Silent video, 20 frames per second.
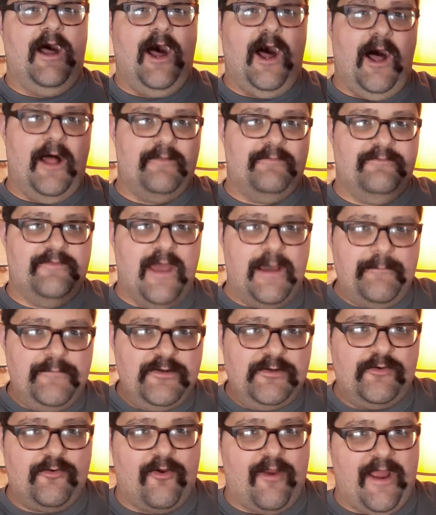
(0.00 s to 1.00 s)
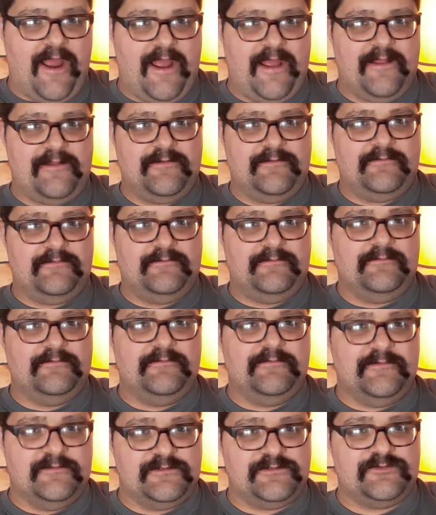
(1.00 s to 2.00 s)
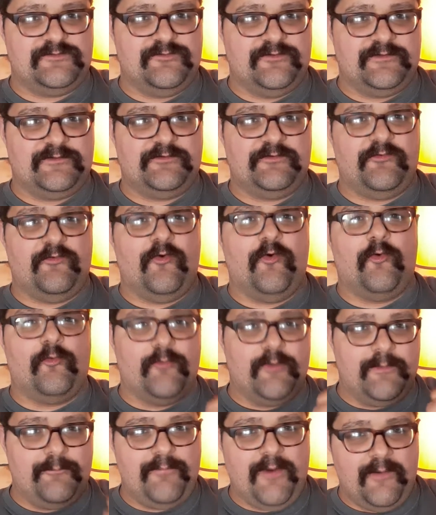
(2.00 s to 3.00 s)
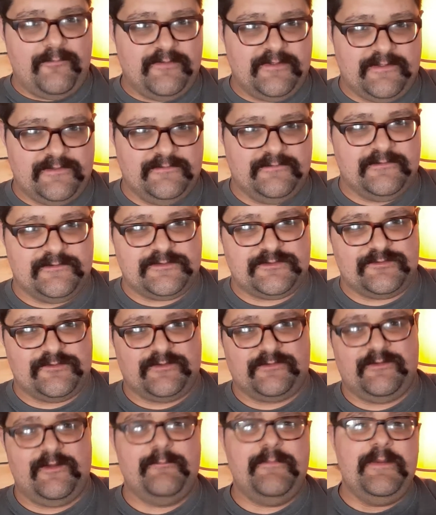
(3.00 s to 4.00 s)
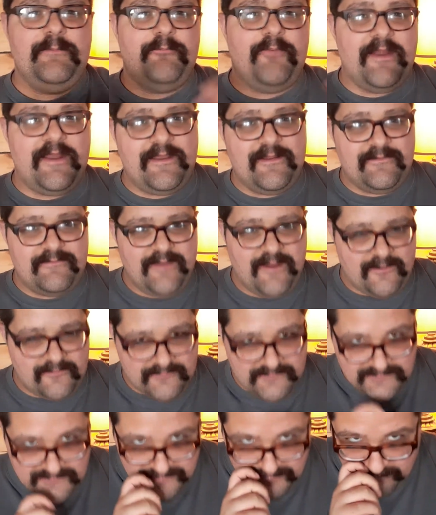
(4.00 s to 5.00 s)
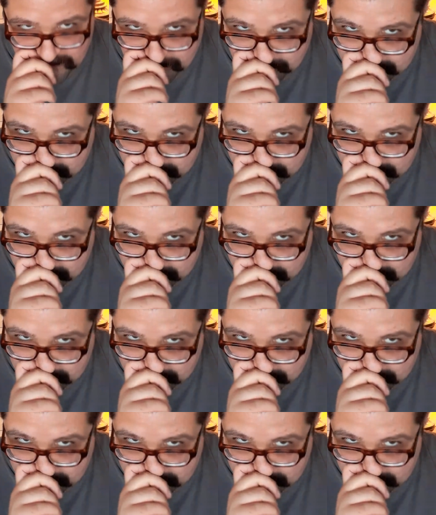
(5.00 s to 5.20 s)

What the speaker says: a Democrat district or a Republican district. Let me break it down to you.